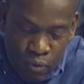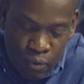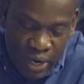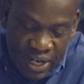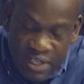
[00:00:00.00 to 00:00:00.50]

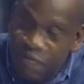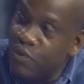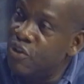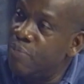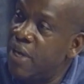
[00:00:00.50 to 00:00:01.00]
relative
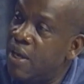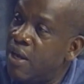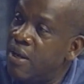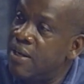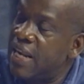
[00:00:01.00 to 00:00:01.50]
to
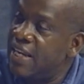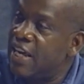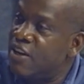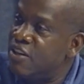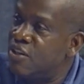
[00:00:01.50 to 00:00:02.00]
Jamaica that
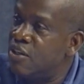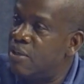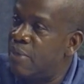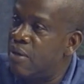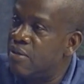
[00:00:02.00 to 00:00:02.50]
they're
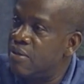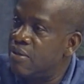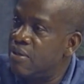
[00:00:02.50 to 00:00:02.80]
concerned about.